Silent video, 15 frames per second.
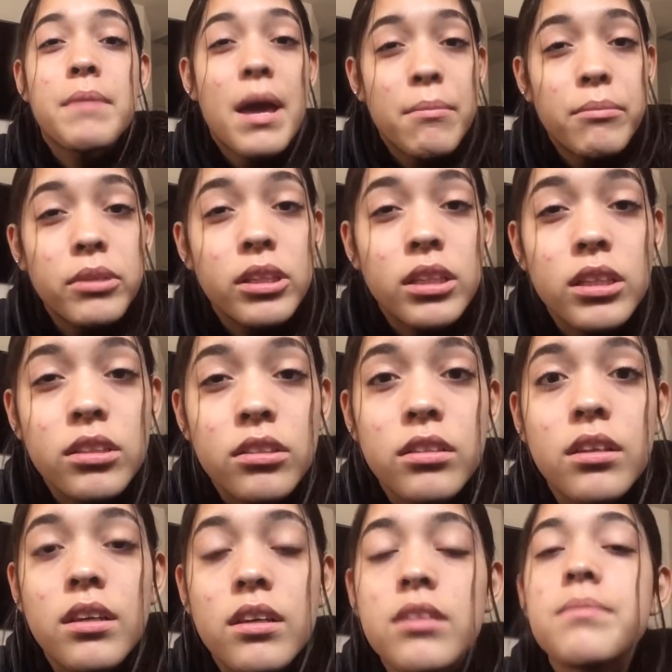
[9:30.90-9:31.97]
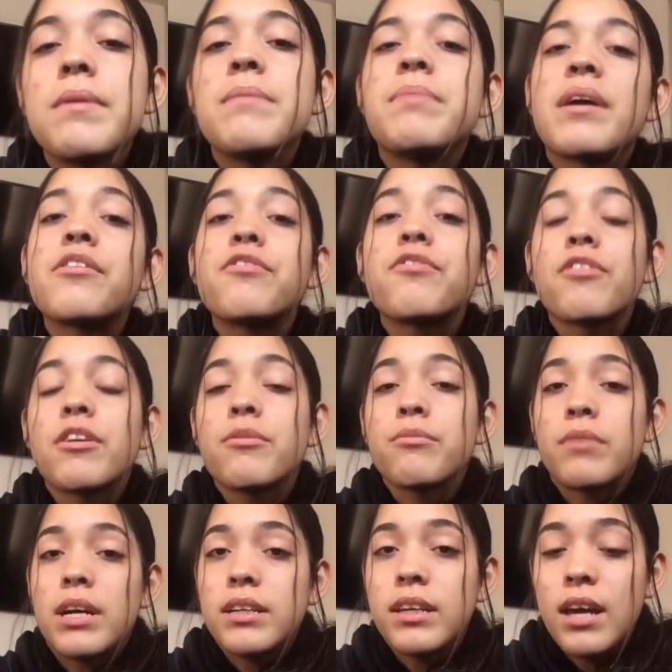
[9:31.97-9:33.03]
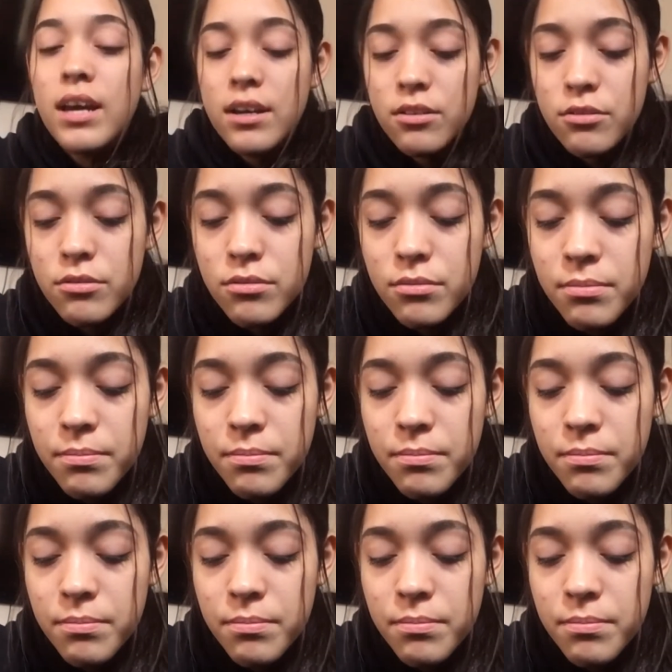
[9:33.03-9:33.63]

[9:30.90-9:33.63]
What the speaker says: Emily, she is my best friend right now,